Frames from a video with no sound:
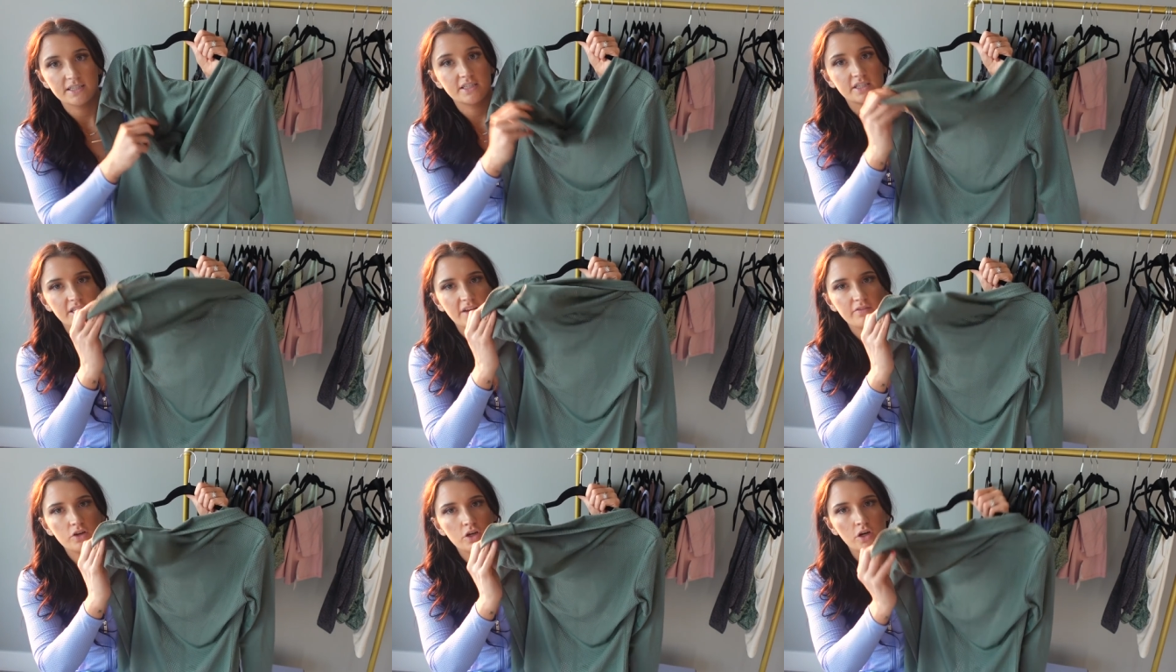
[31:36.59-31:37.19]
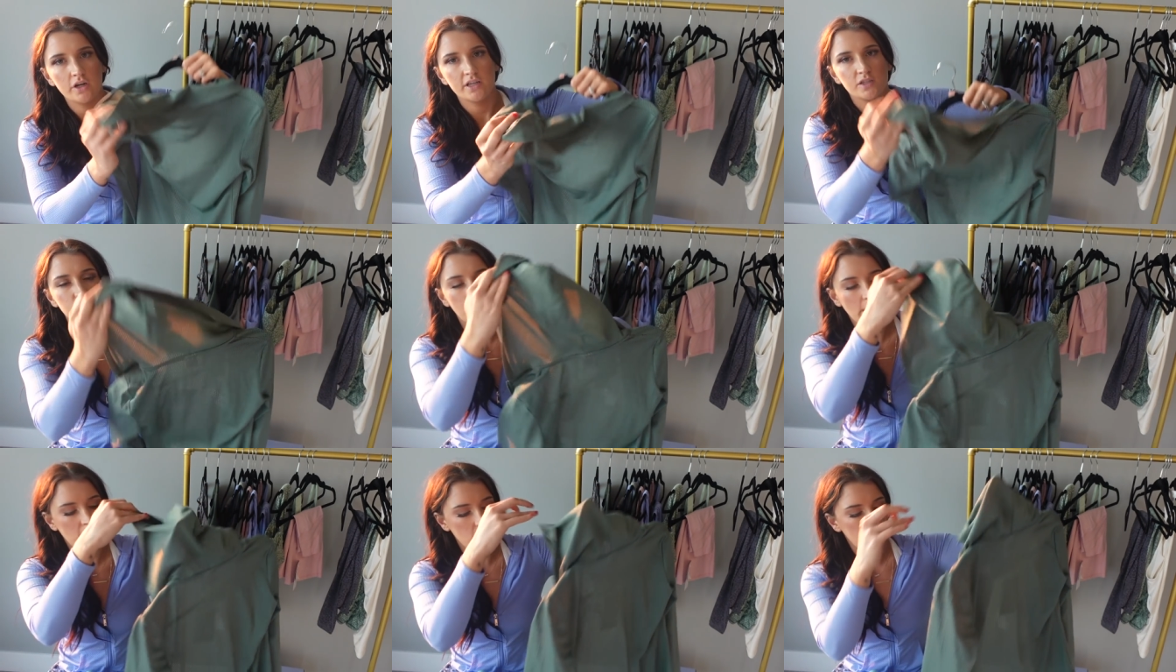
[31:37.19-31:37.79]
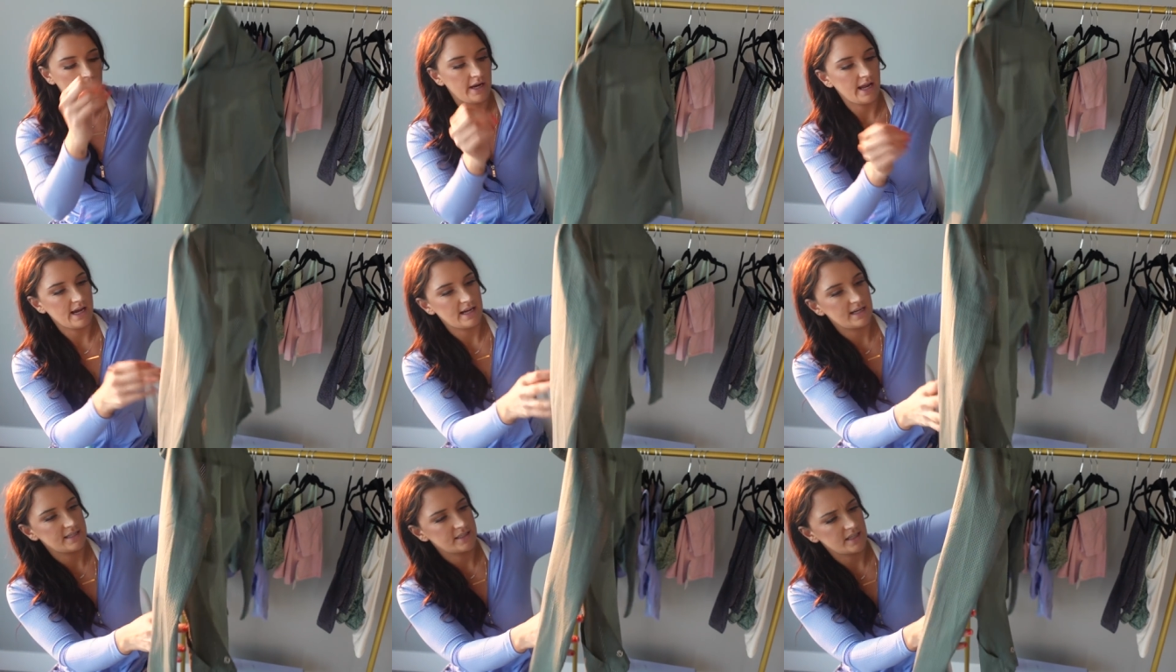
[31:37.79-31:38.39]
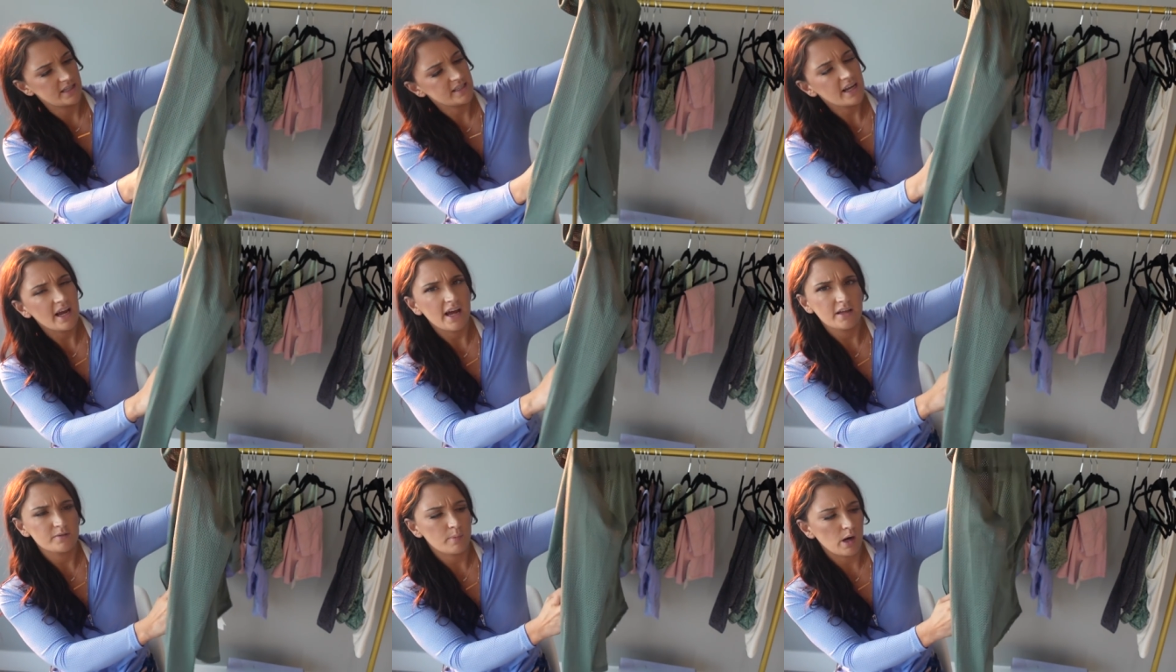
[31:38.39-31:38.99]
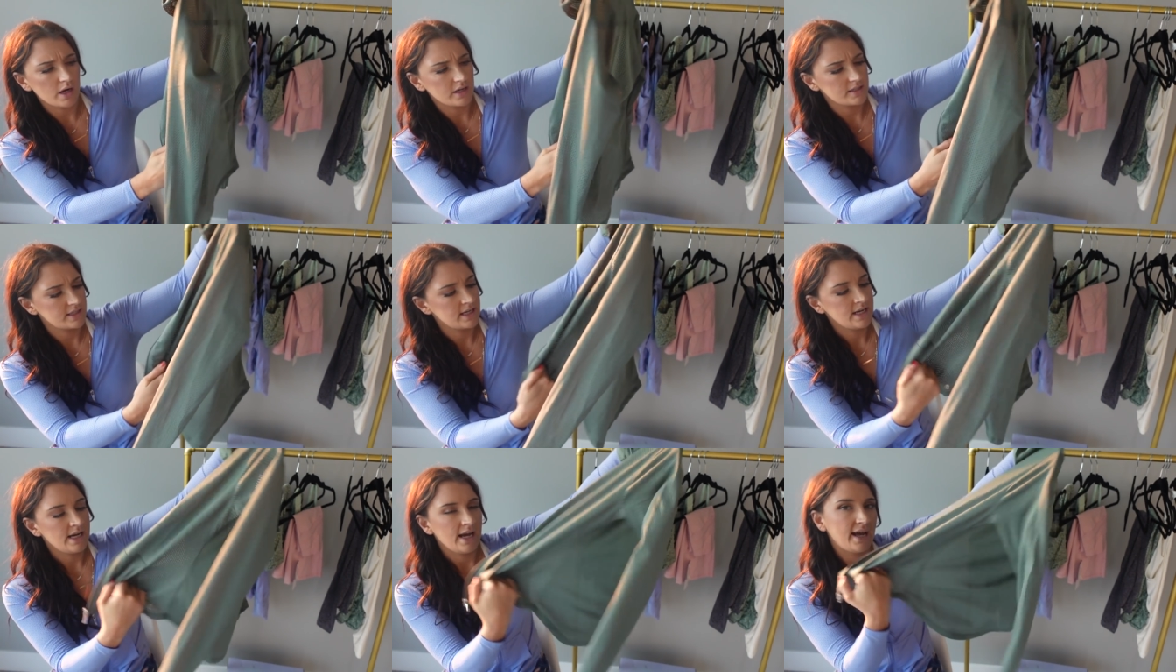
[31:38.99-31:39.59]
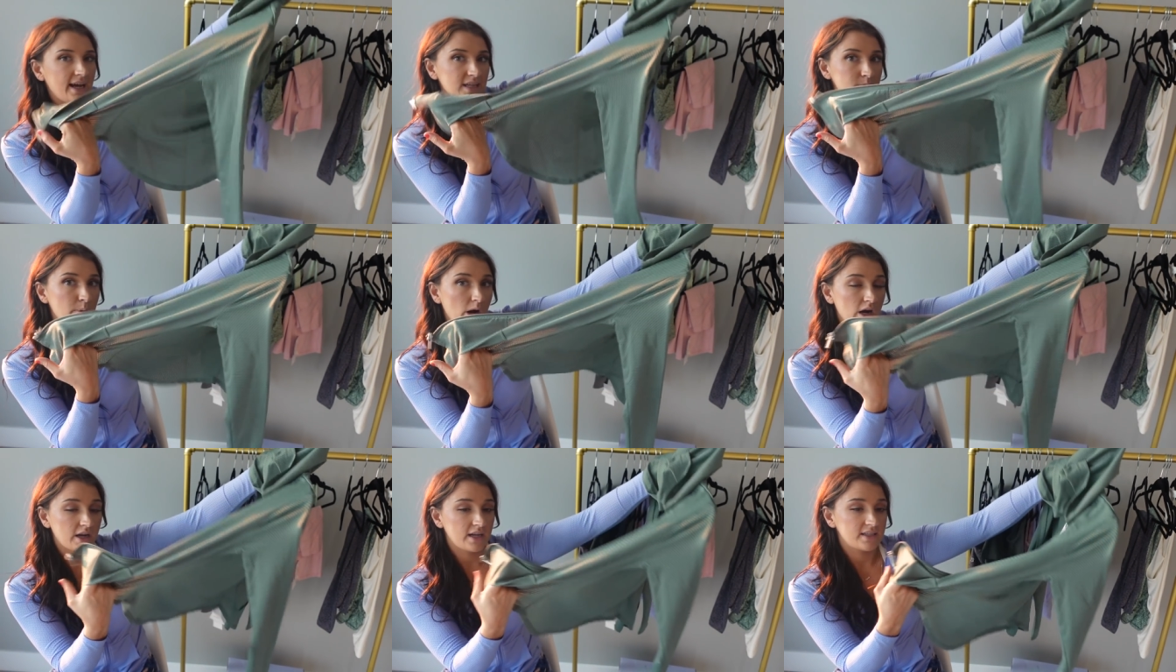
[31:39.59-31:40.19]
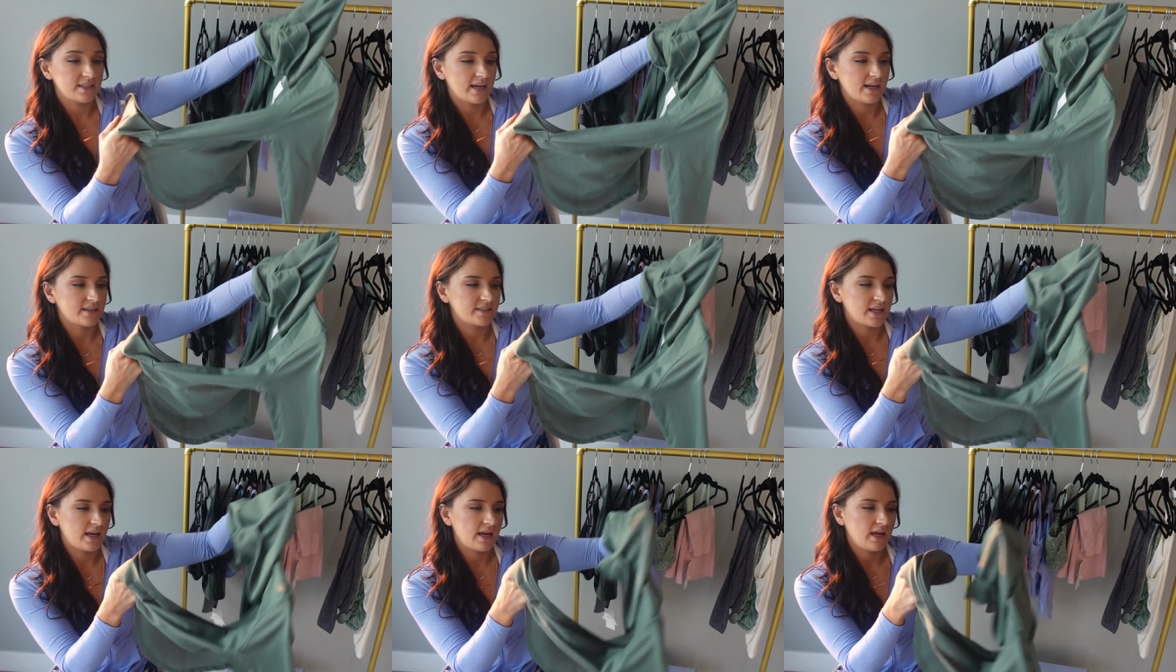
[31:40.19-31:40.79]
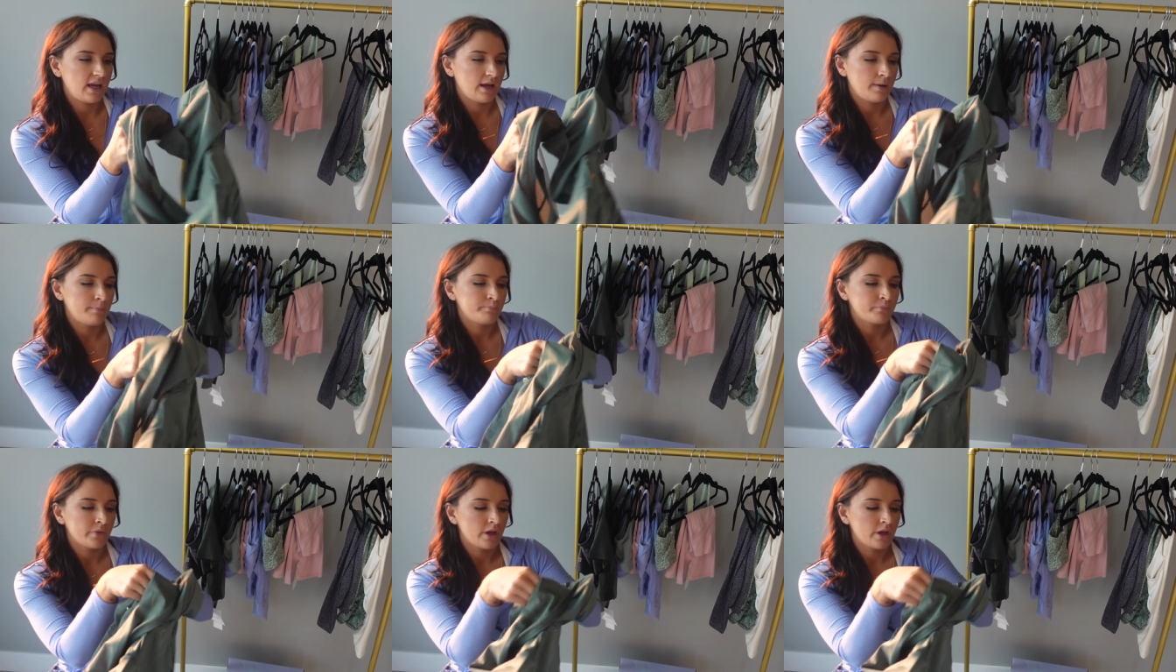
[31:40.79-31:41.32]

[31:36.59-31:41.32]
It does have a hood as well, and it has, did I say it has pockets? It has pockets. It has a